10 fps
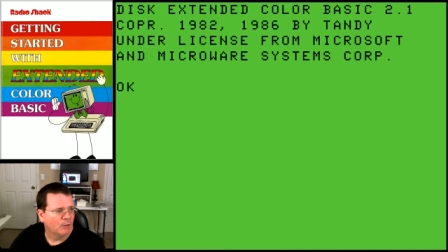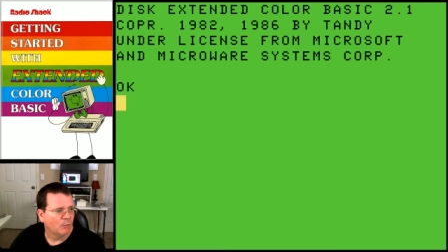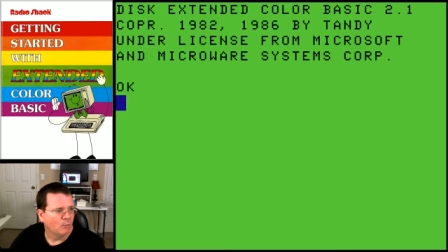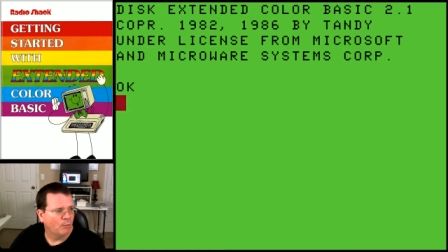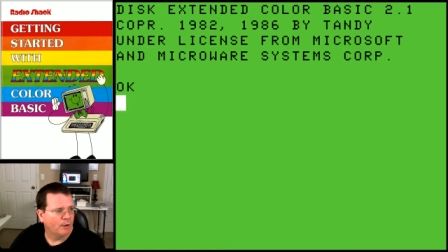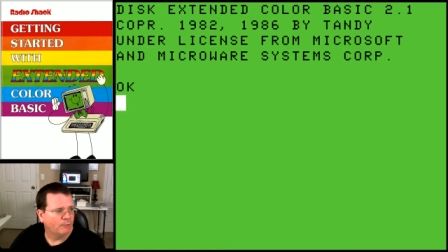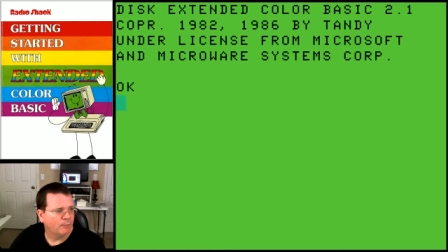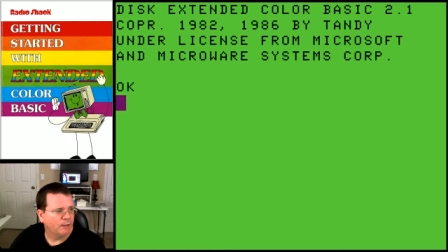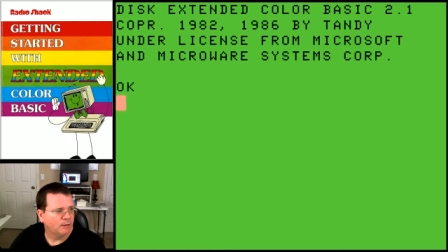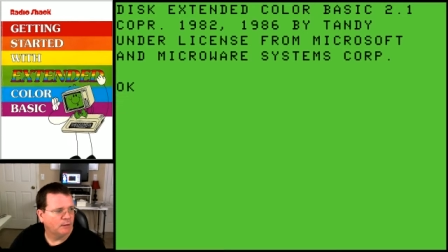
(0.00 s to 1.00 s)
what
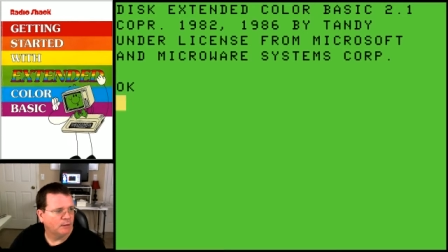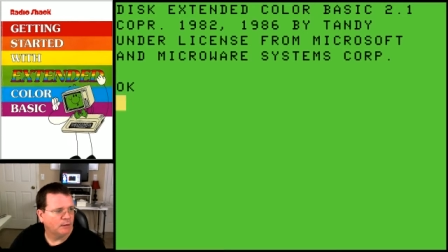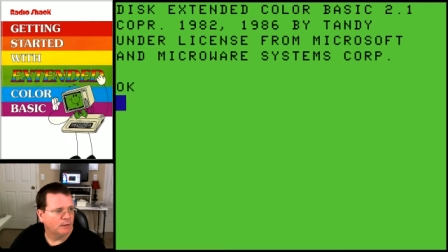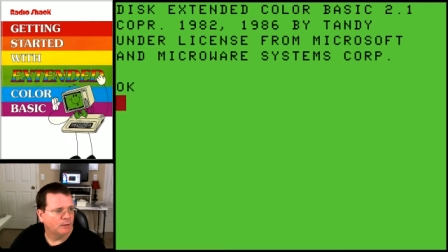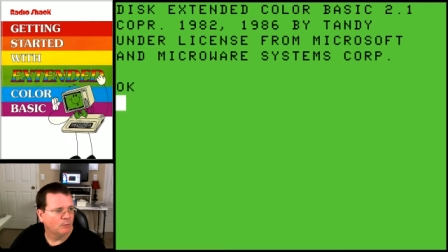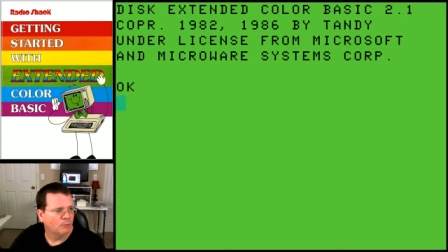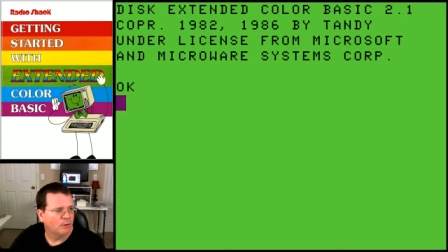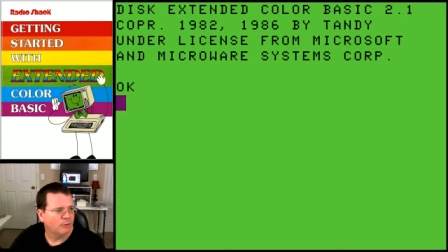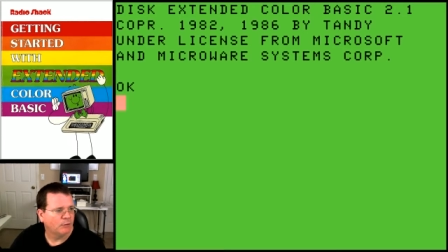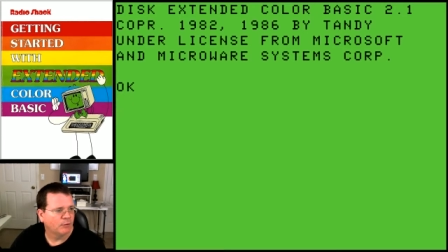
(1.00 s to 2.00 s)
we did
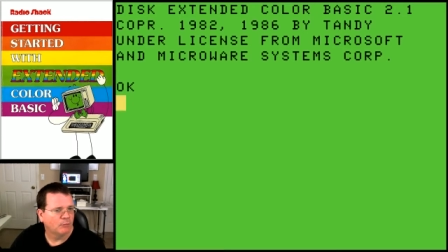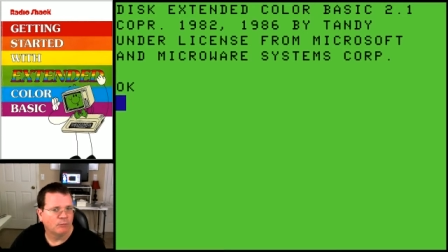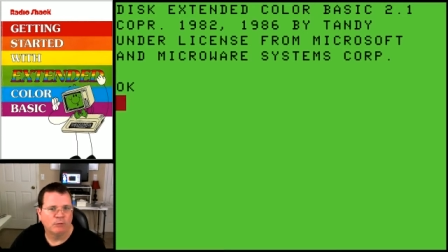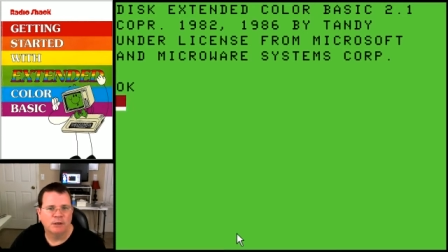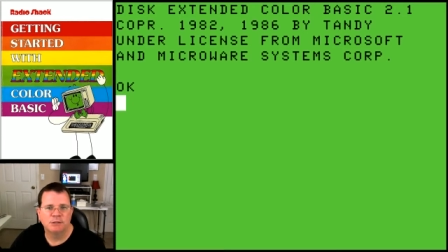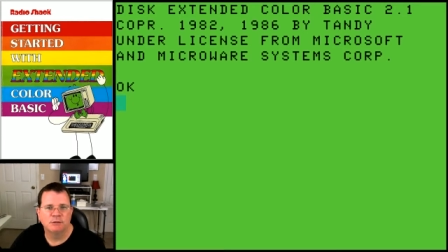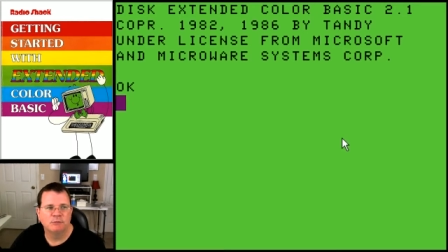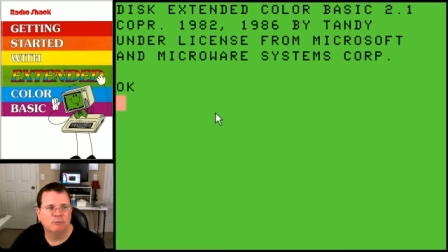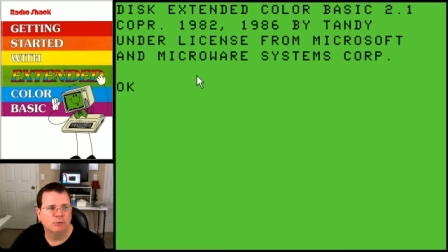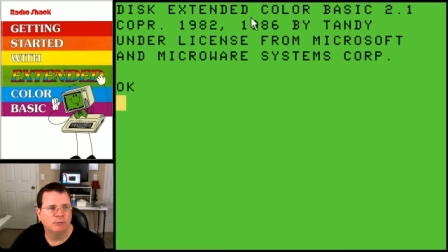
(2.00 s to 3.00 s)
with
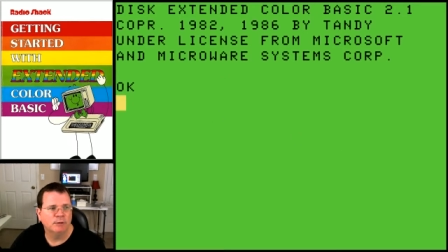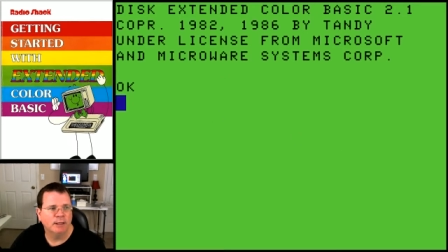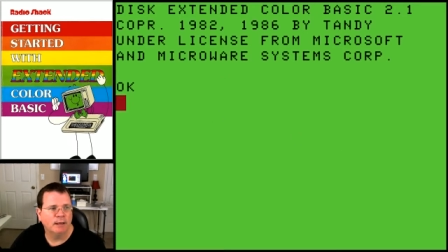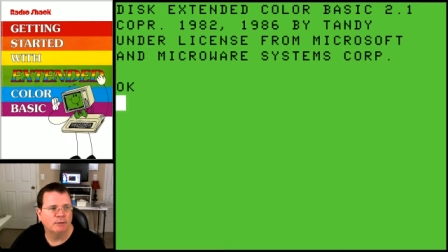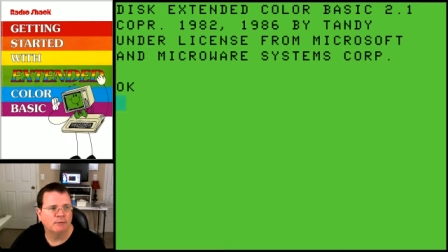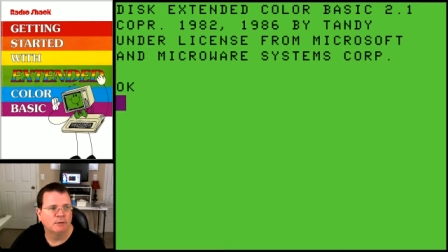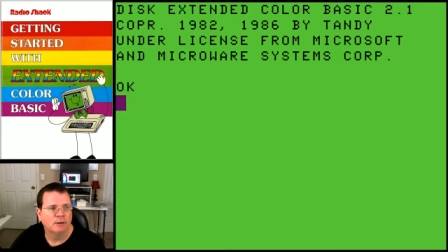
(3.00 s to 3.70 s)
Russian roulette,